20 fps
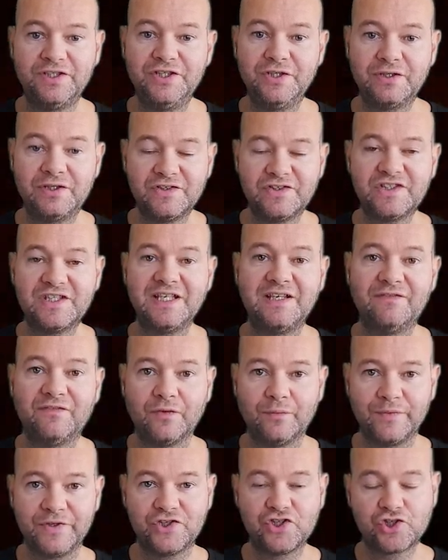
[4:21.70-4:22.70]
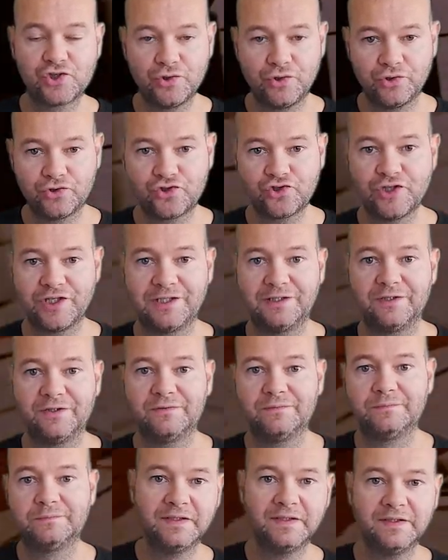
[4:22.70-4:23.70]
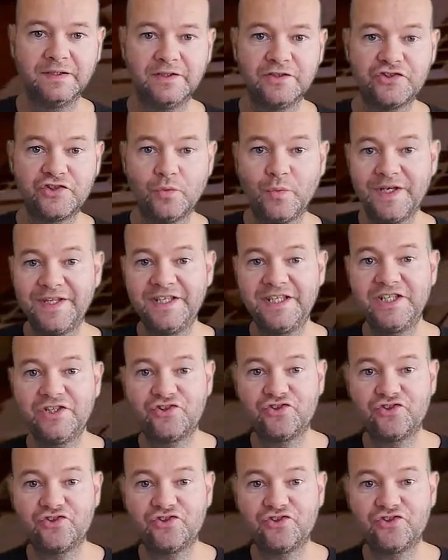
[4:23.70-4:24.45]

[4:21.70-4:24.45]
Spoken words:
you can see from this short trailer. So whether your